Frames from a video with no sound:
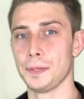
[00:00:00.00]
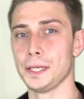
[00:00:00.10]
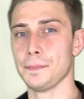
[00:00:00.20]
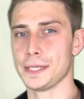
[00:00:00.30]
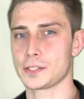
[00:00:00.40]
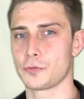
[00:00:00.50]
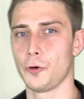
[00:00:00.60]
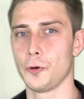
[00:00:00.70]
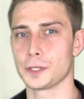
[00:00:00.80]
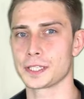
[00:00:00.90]
P means
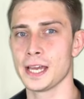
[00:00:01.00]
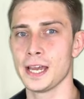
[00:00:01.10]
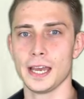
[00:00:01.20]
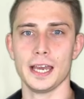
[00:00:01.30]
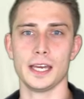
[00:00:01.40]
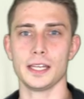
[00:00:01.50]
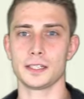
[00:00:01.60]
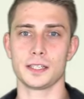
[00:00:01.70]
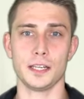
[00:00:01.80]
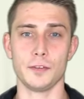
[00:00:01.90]
false.
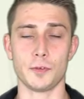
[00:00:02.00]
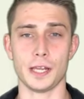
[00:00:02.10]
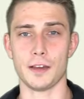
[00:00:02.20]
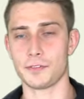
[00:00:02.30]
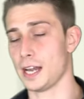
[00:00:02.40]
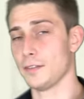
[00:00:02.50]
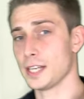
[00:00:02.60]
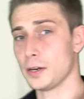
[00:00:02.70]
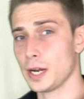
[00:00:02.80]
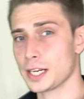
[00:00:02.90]
And if we have the other
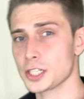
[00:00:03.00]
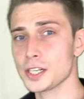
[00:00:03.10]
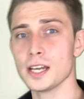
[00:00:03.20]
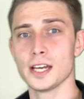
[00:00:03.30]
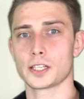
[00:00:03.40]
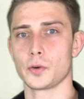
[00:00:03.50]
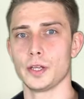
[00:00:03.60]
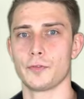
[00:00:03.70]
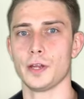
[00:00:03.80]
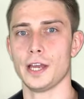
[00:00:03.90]
direction, so
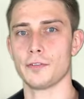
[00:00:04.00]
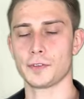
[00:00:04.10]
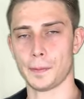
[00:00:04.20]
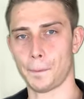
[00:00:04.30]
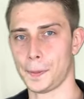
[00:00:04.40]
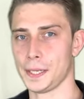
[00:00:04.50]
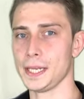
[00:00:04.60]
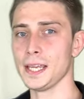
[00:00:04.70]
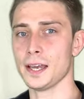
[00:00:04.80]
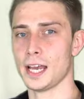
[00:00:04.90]
if we have that
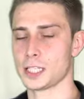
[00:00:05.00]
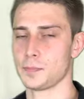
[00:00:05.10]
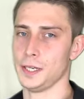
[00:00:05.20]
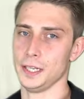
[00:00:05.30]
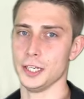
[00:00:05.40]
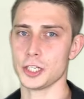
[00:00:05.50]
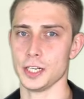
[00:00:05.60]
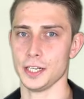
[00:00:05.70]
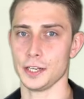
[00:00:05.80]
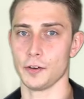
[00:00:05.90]
P has been
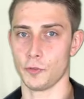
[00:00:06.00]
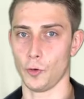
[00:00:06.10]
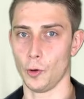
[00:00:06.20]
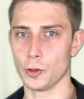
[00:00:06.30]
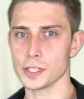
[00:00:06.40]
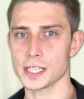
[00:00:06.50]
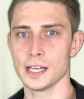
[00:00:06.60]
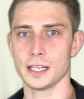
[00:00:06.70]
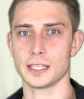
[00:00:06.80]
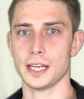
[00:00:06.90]
initially false,
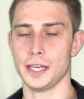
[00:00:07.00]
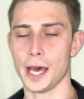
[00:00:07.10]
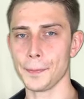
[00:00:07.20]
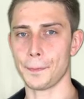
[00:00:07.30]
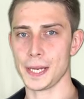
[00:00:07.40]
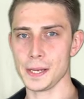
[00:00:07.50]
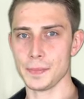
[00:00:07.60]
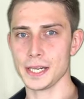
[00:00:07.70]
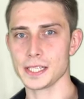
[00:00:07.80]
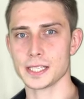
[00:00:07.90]
then not P
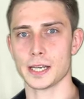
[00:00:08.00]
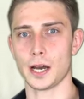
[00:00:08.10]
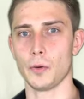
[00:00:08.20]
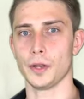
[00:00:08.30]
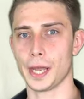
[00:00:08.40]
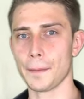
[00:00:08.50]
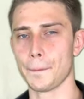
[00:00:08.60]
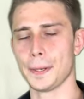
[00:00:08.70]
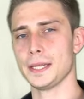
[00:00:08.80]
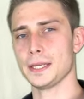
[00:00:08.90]
means that our
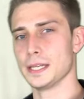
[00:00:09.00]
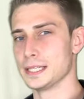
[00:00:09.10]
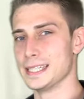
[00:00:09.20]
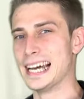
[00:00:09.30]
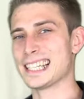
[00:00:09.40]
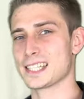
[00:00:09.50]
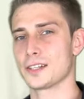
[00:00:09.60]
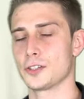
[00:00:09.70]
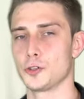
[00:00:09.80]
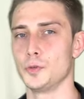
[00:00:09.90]
not P is thus
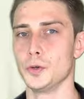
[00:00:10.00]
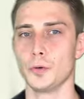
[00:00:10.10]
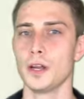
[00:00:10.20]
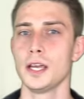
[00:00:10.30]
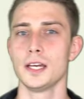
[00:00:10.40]
true.